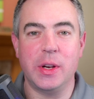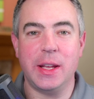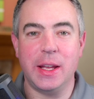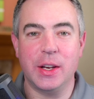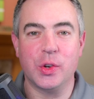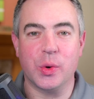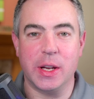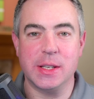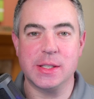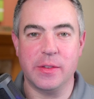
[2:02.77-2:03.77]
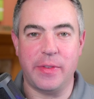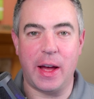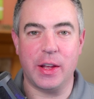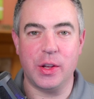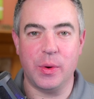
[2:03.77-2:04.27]
to increase the
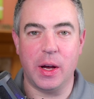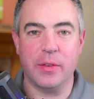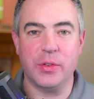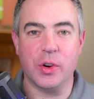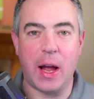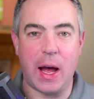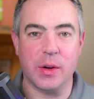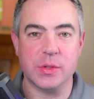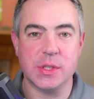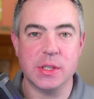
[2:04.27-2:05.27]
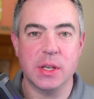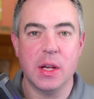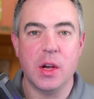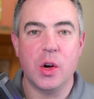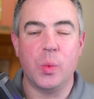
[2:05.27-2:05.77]
value of your house.
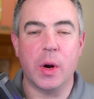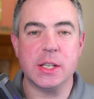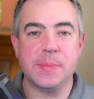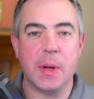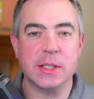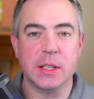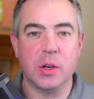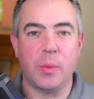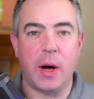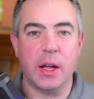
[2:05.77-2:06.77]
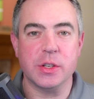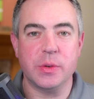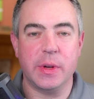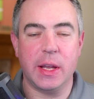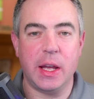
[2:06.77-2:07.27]
When I spent a little while
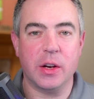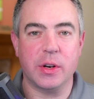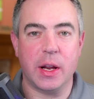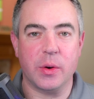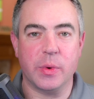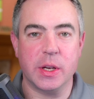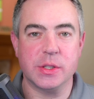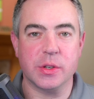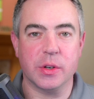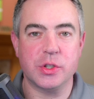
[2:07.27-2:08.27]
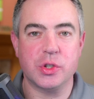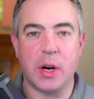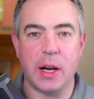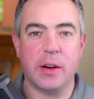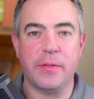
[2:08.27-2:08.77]
doing internet research
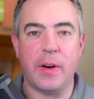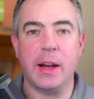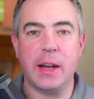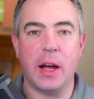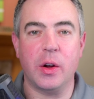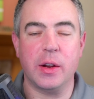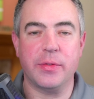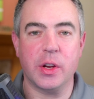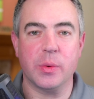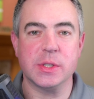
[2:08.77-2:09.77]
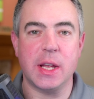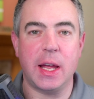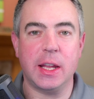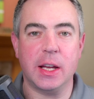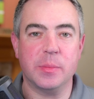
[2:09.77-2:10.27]
trying to find out if there was
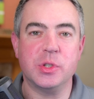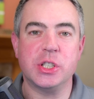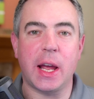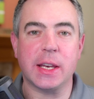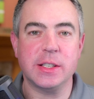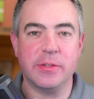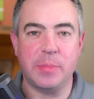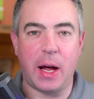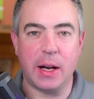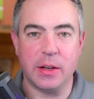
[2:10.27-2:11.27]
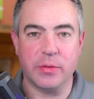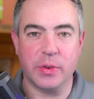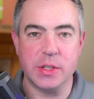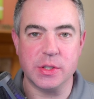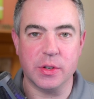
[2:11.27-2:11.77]
any objective body of
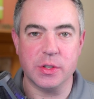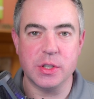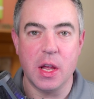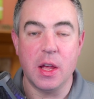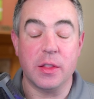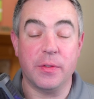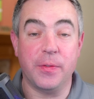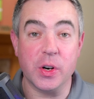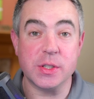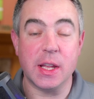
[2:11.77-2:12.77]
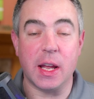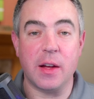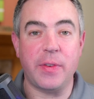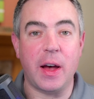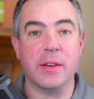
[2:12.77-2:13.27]
research, the first thing I
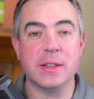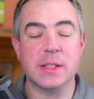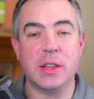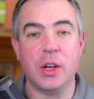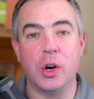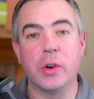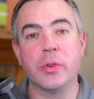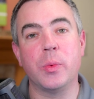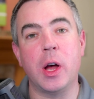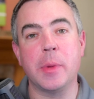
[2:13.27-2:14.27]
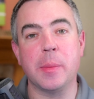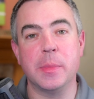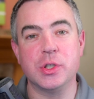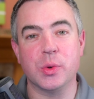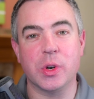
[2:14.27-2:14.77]
found is that the overwhelming
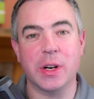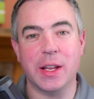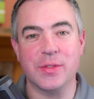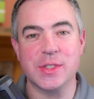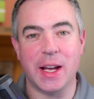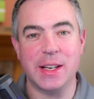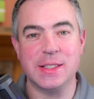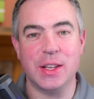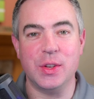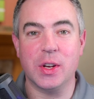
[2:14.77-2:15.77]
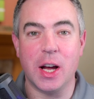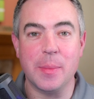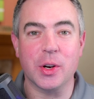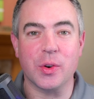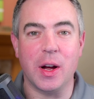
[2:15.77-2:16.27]
majority of sites that you
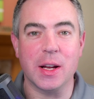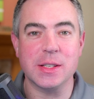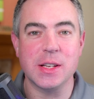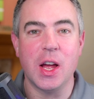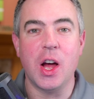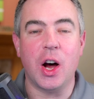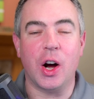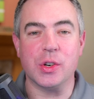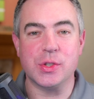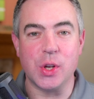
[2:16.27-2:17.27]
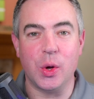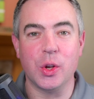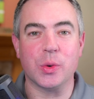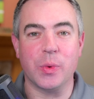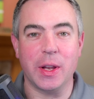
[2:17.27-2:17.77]
come across are
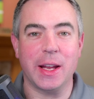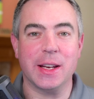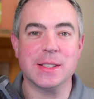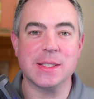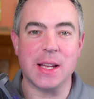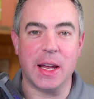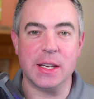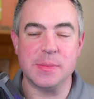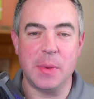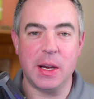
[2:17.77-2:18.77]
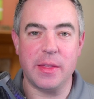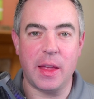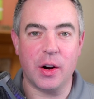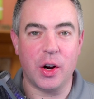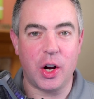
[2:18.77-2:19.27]
solar-related sites, meaning
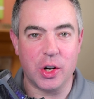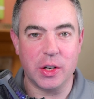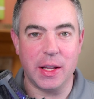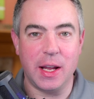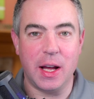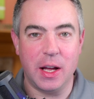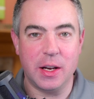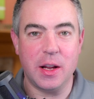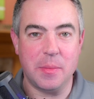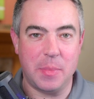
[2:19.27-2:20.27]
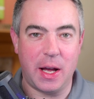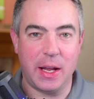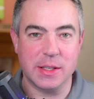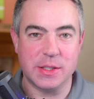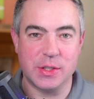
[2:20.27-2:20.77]
they are hardly
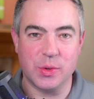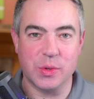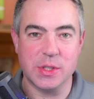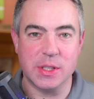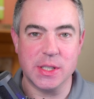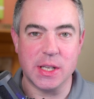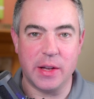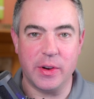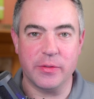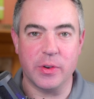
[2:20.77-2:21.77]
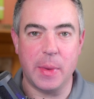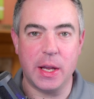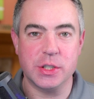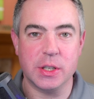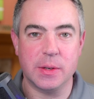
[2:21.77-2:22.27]
unbiased sources of
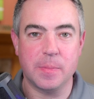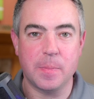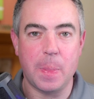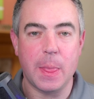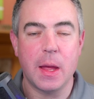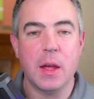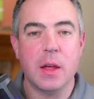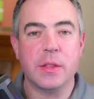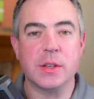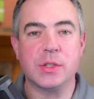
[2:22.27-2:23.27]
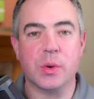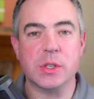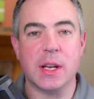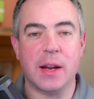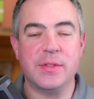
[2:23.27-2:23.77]
information. The
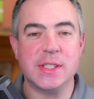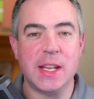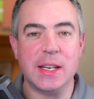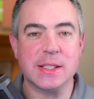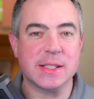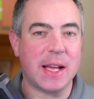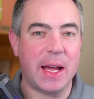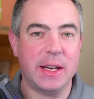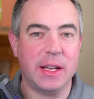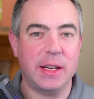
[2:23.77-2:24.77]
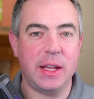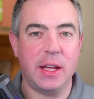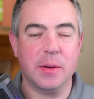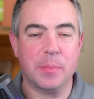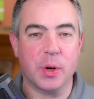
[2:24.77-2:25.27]
source that I've seen cited
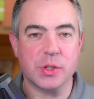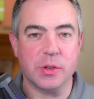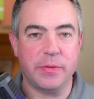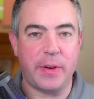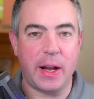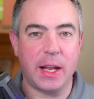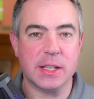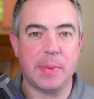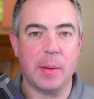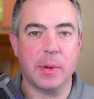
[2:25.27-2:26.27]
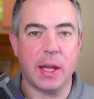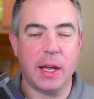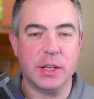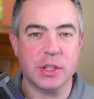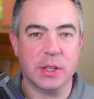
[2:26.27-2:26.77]
in personal finance
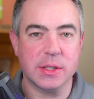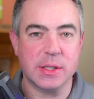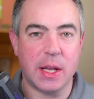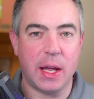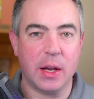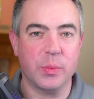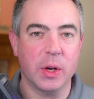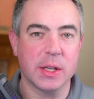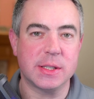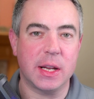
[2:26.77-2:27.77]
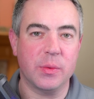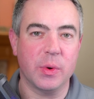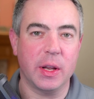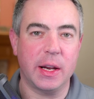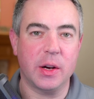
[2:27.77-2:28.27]
publications and real
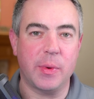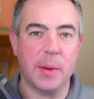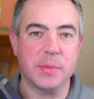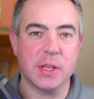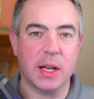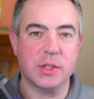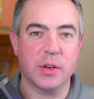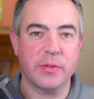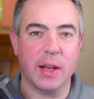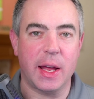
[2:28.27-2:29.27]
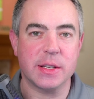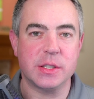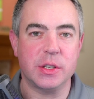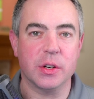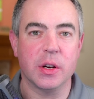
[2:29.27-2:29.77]
estate-related websites over the
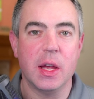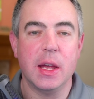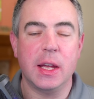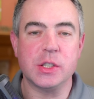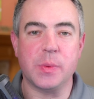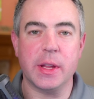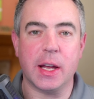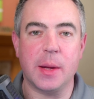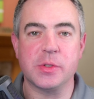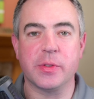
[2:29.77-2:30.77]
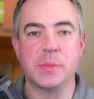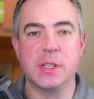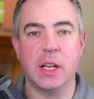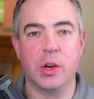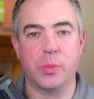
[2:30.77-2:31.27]
last year is one that comes from
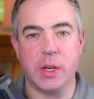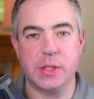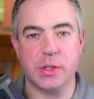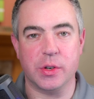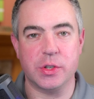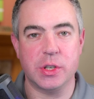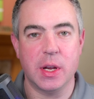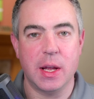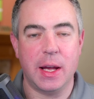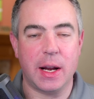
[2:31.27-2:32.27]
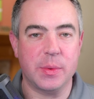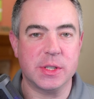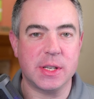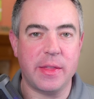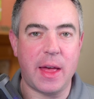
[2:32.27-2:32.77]
Zillow Research. And I would
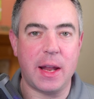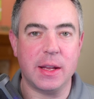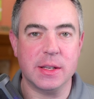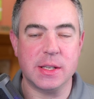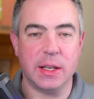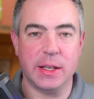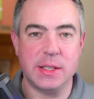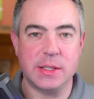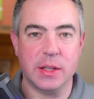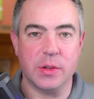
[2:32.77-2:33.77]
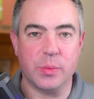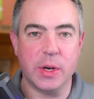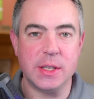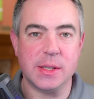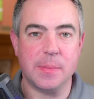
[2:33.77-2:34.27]
say that is, at least in the
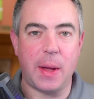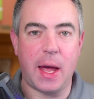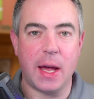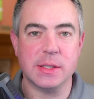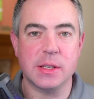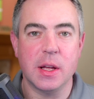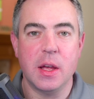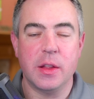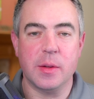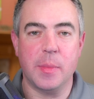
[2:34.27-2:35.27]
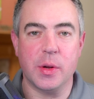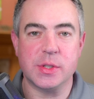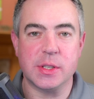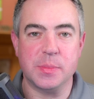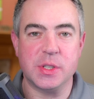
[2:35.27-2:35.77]
recent past, the
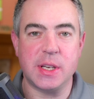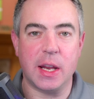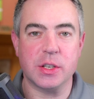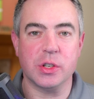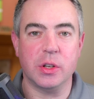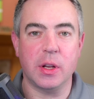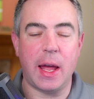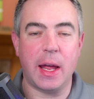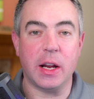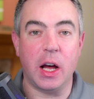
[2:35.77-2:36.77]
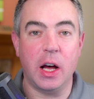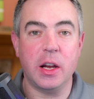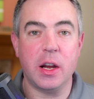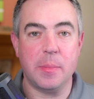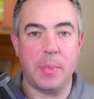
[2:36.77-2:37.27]
most substantial and
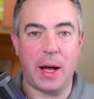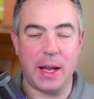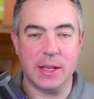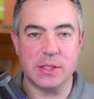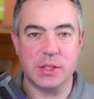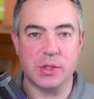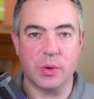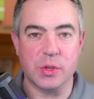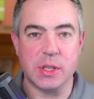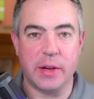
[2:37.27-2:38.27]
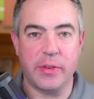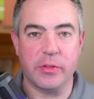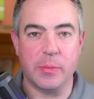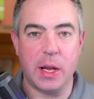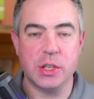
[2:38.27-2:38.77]
unbiased source of
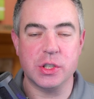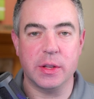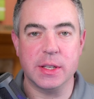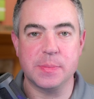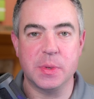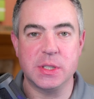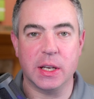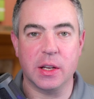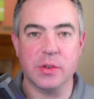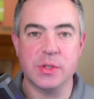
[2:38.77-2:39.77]
information on this particular